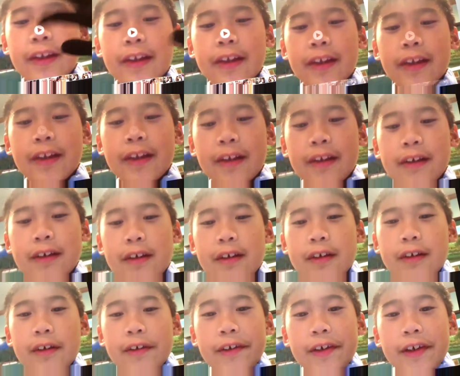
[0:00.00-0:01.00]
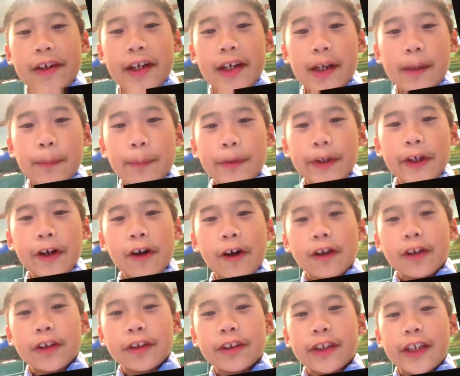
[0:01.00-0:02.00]
Wait, what is the other one? Happy
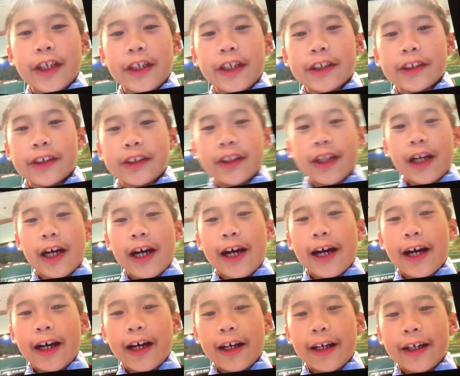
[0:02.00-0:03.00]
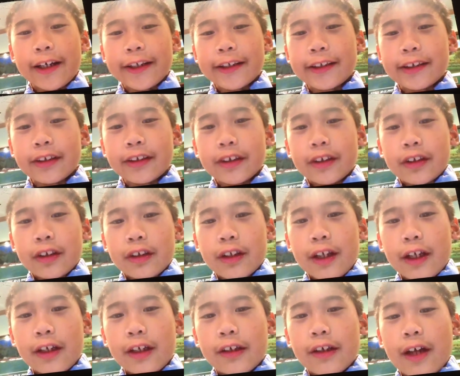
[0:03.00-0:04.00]
holidays, guys.
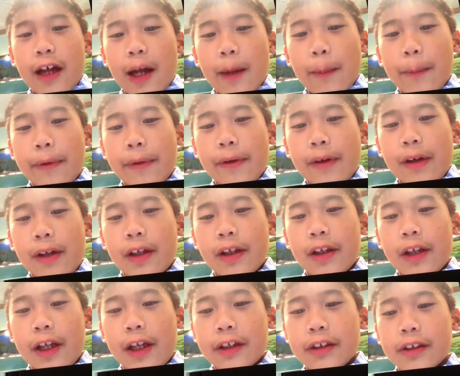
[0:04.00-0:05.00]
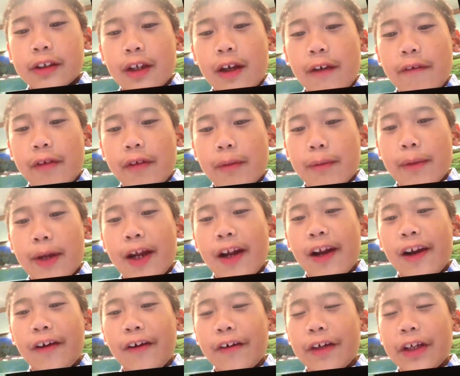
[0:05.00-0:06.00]
Thank You're so cute. Thanksgiving.
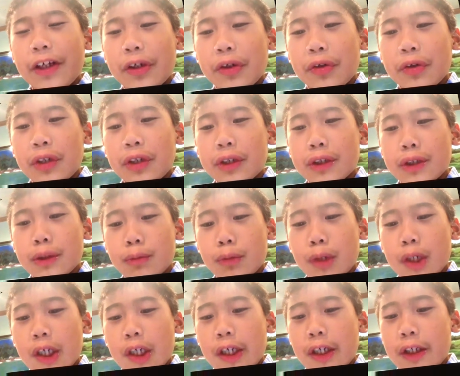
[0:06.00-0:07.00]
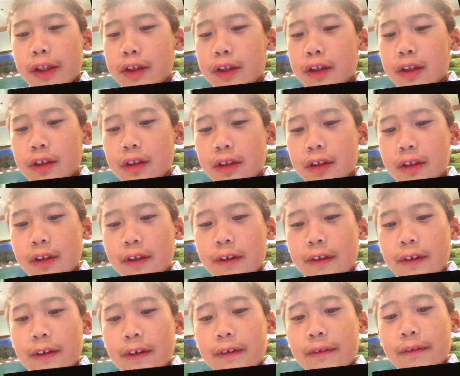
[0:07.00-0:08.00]
Merry Christmas.
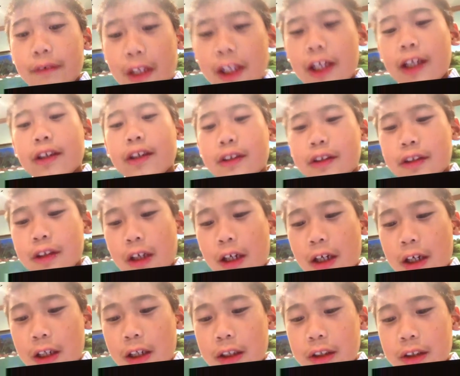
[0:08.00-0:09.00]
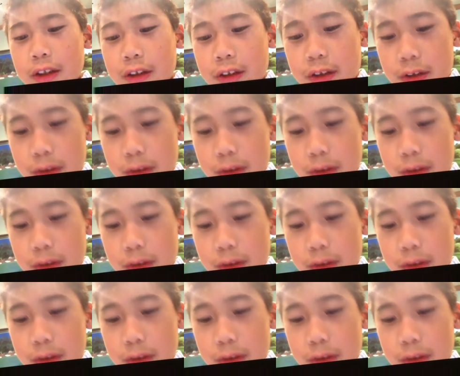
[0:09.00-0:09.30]
Thanks, guys.